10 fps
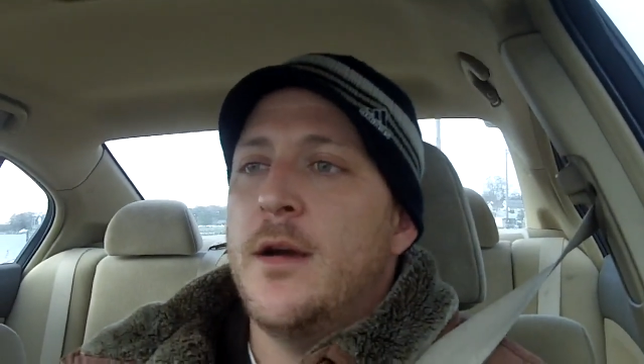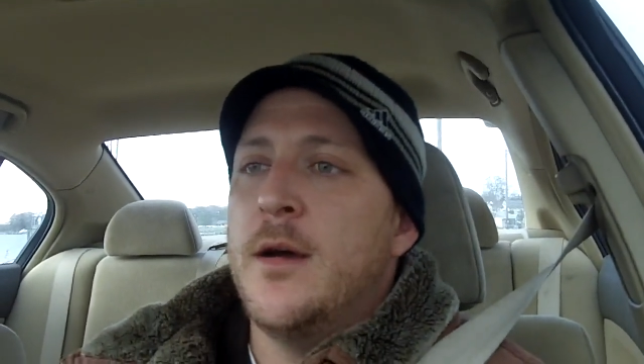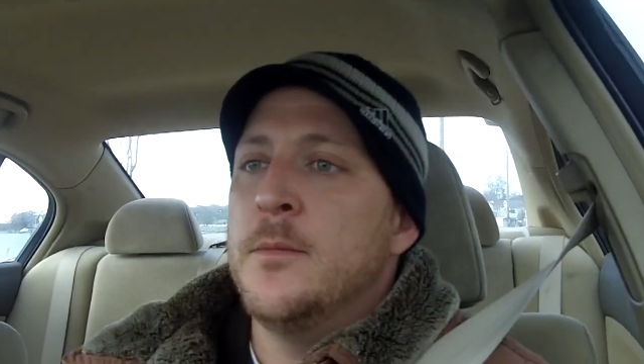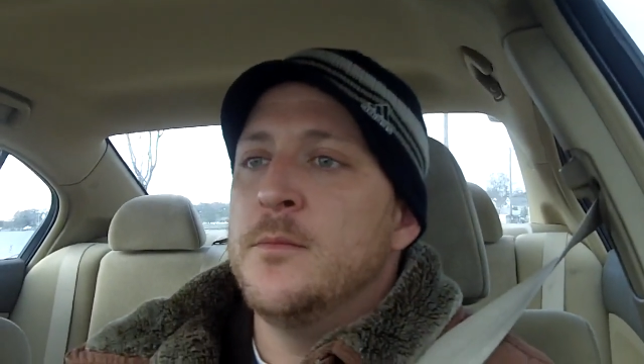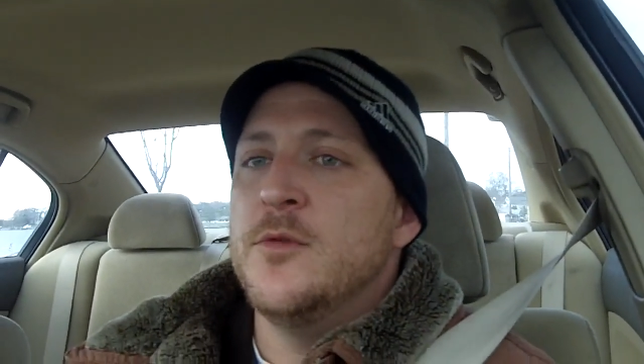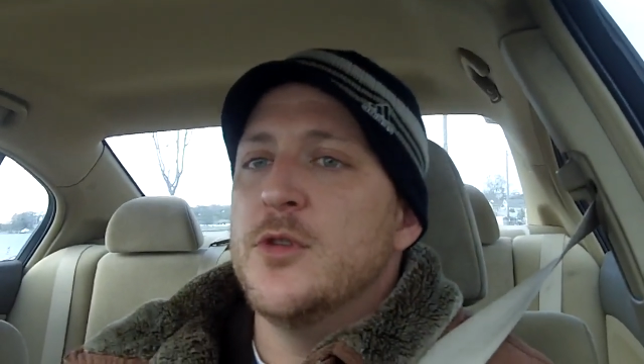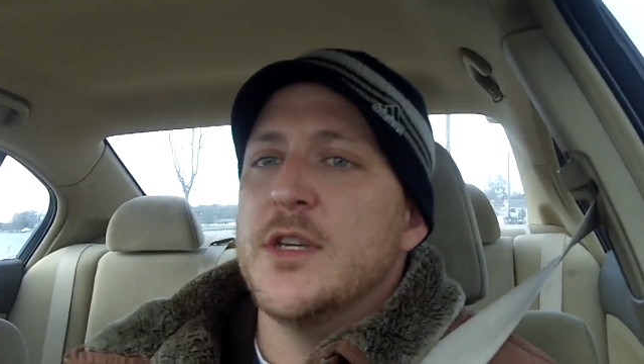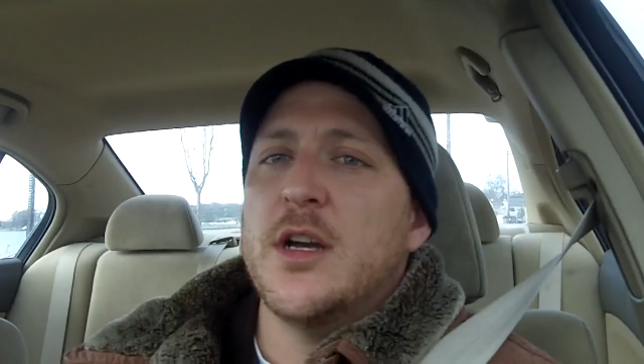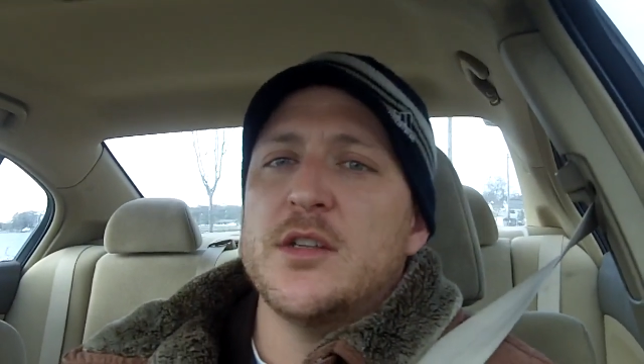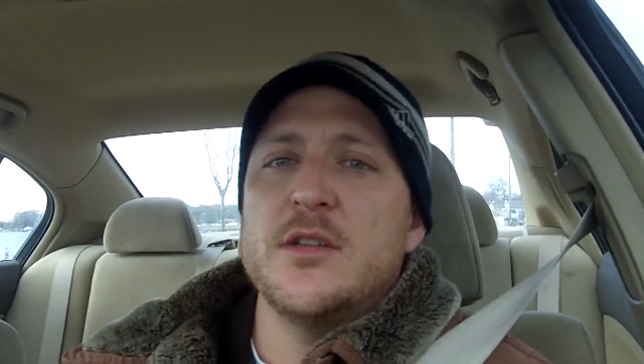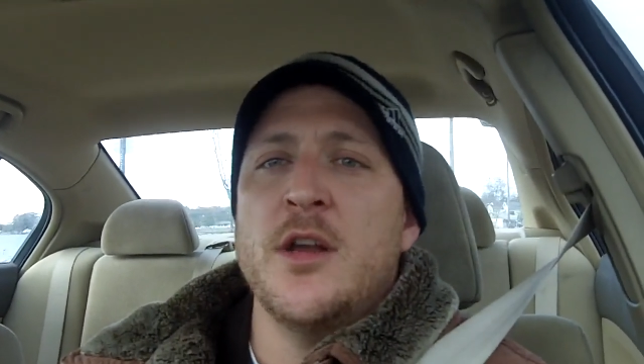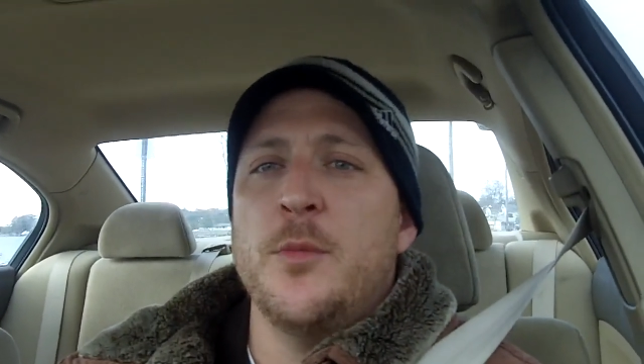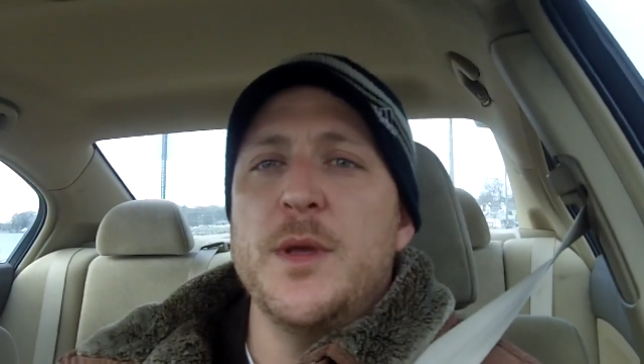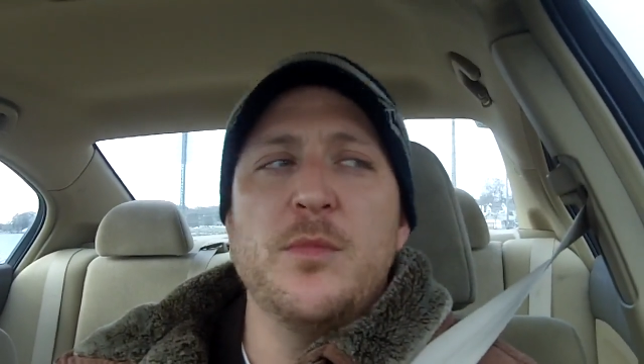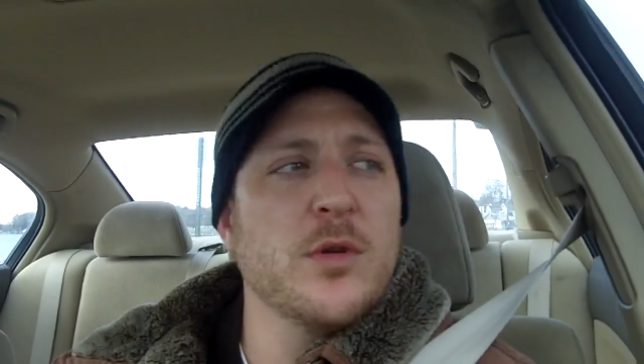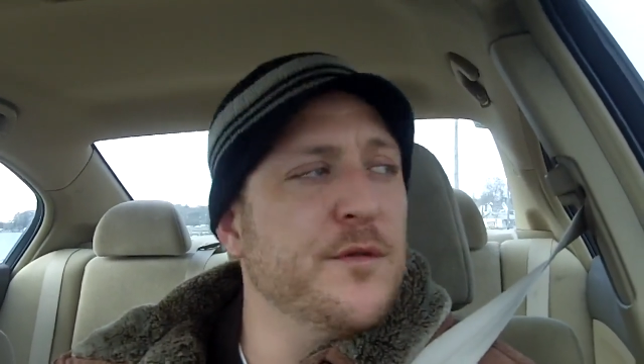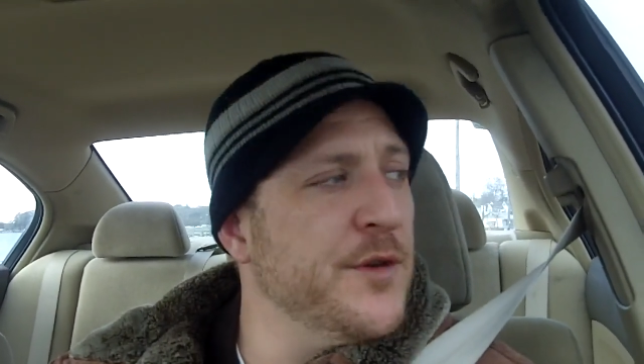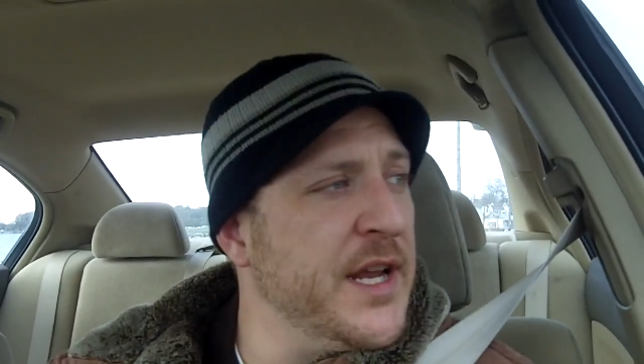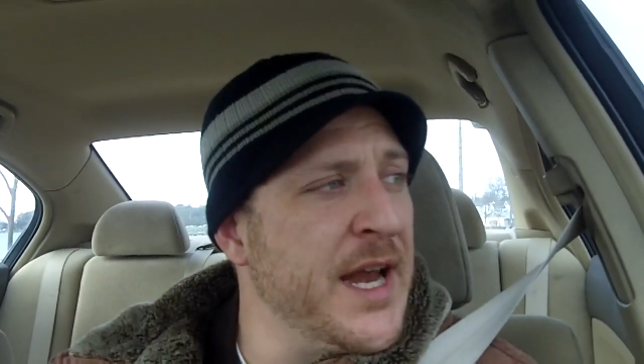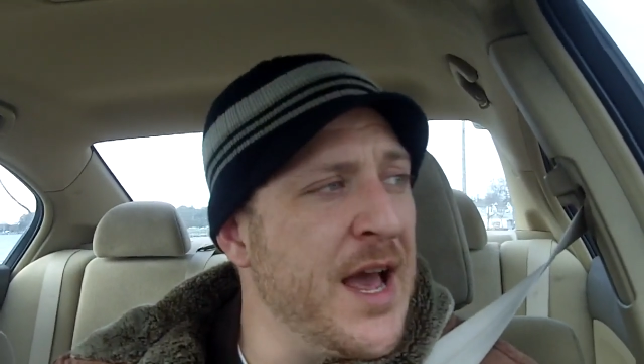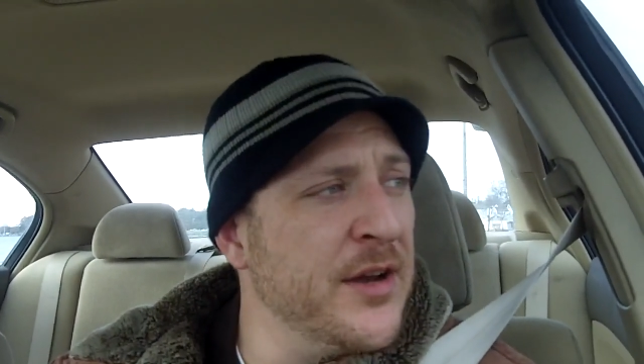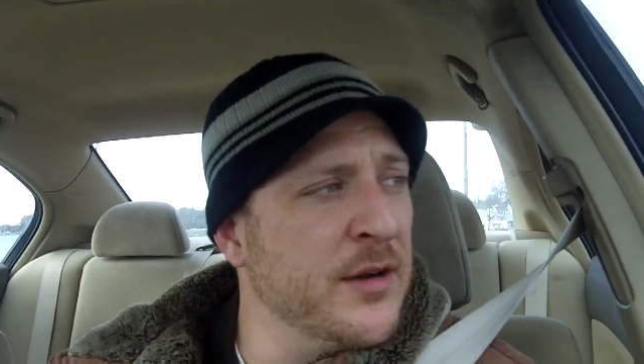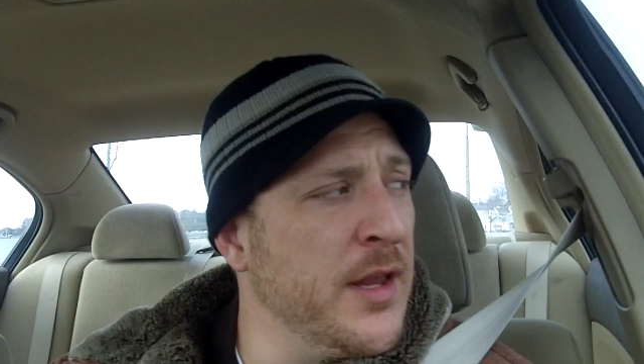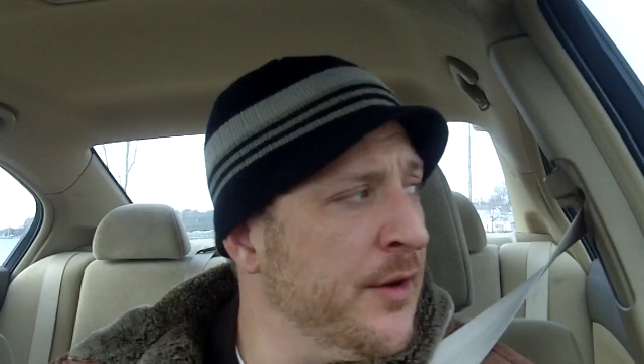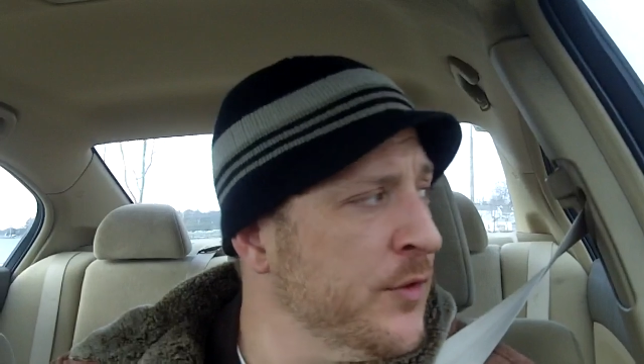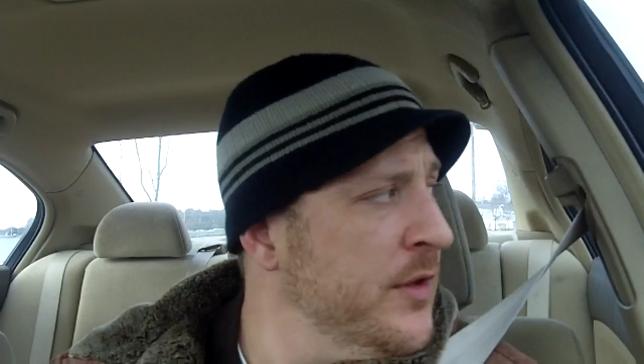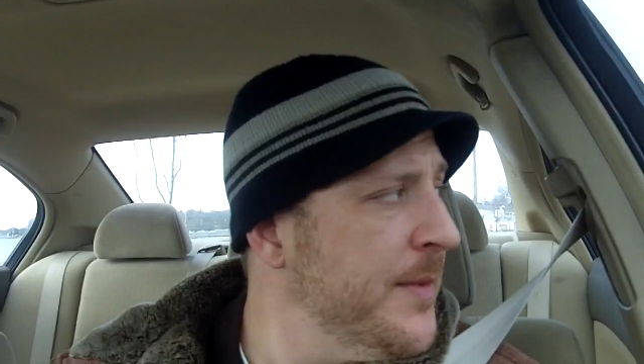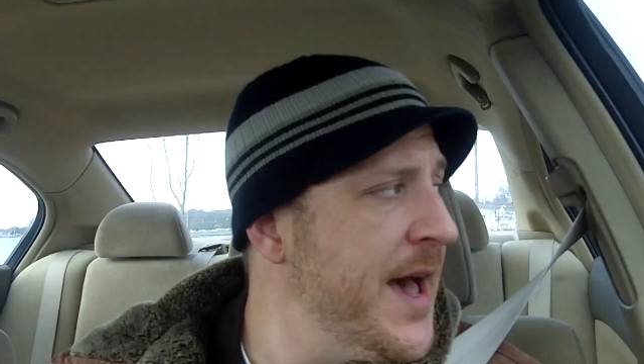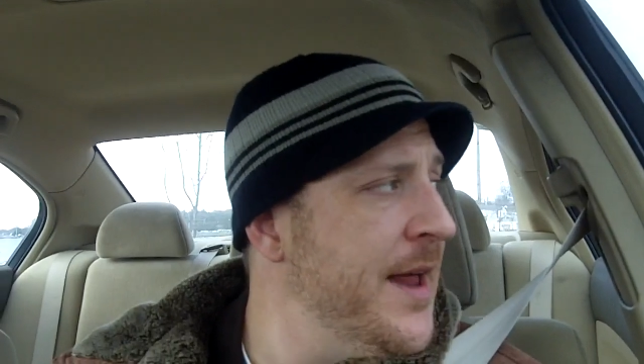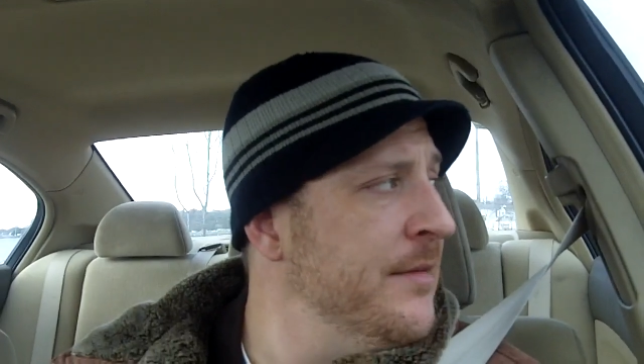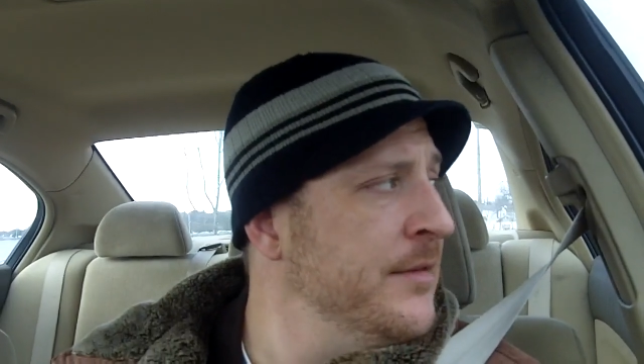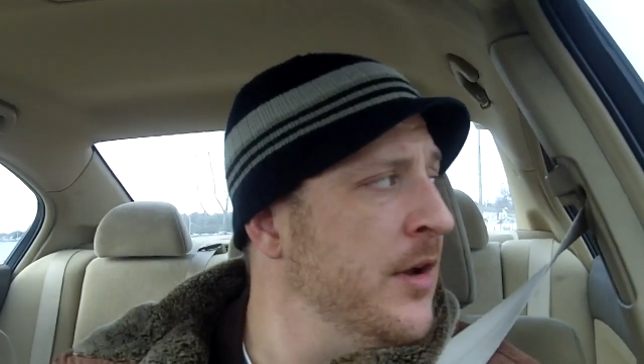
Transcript: um, really got you know people were freaking out here like really bad